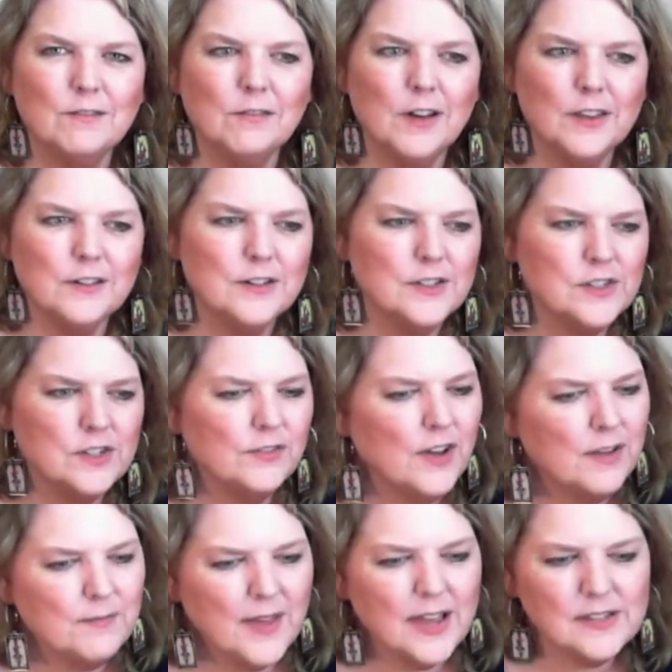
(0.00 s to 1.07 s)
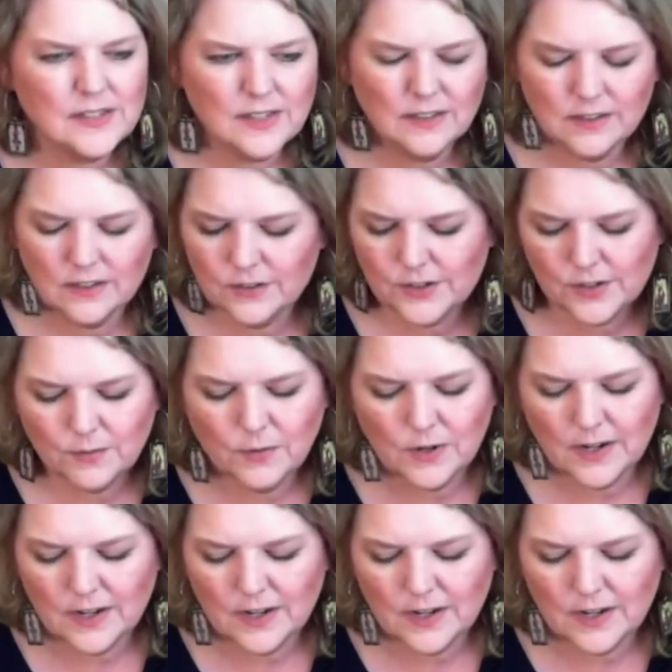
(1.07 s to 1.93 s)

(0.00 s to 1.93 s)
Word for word: whether it's divine masculine or someone